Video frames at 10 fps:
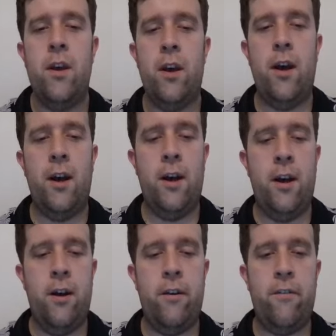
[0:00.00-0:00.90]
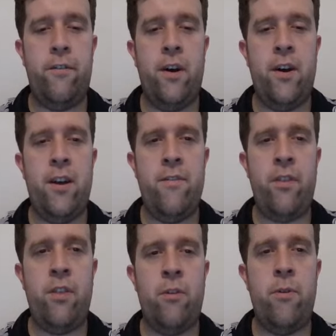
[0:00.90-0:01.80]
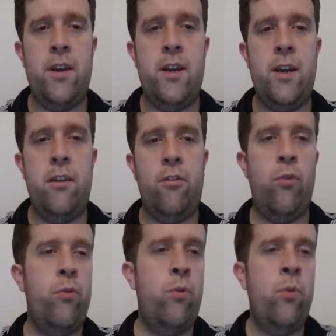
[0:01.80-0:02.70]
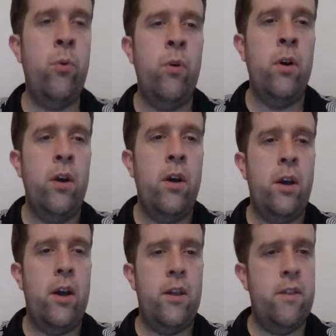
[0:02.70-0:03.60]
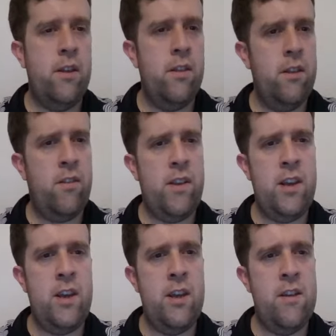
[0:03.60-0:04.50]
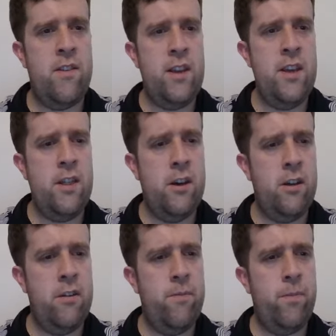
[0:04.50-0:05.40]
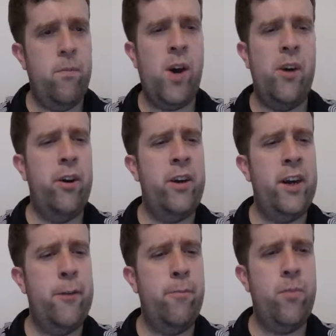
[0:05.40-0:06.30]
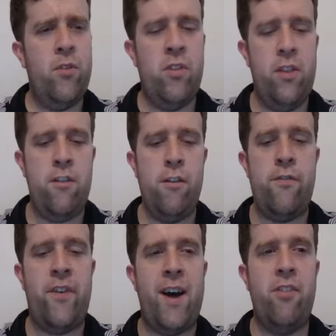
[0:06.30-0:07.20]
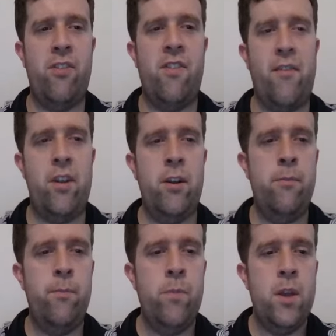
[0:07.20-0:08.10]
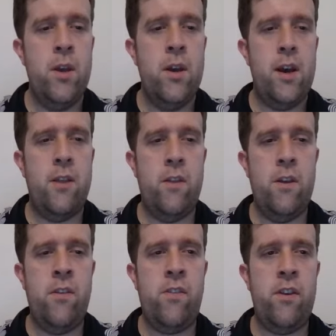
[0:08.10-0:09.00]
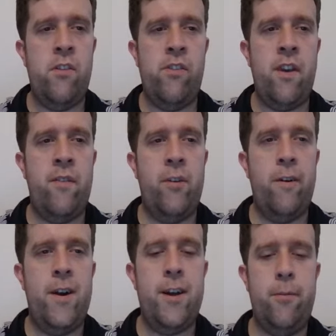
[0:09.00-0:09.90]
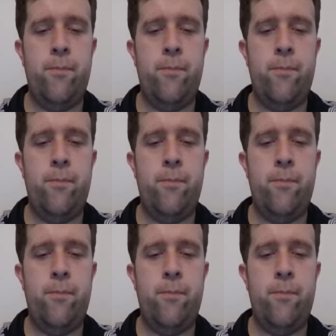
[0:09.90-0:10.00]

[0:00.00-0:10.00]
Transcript: Uh, five, three, two, and then this is either, well, okay, so this is five and seven, and this is seven or eight.